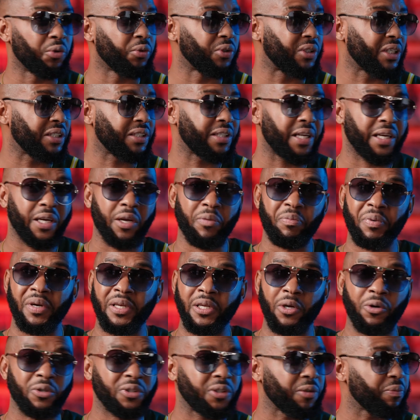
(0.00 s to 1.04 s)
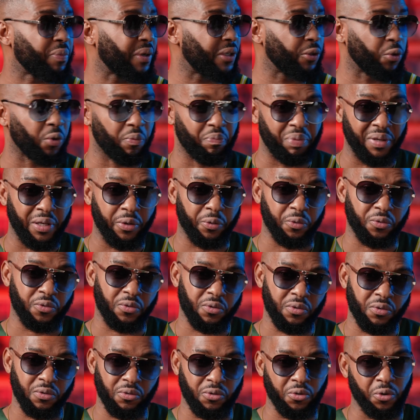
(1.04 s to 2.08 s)
Just like everybody else, everybody got bills.
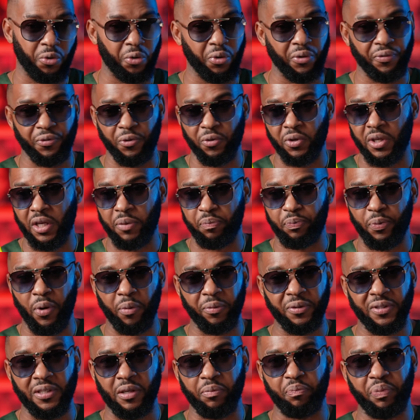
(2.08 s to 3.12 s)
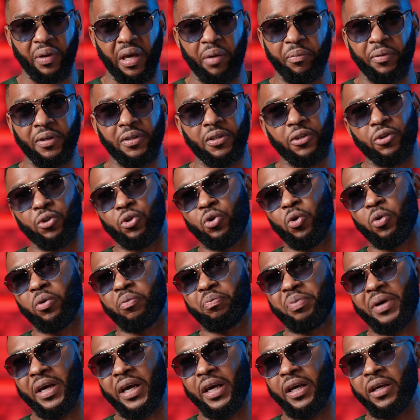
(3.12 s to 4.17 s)
So if you keep promising payment and you
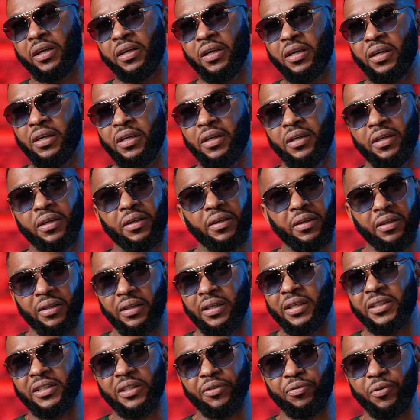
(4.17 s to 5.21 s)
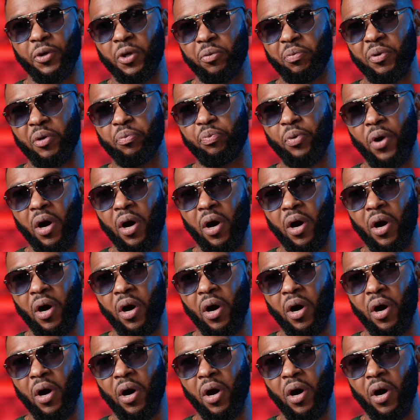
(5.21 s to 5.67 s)
don't pay, it's a very big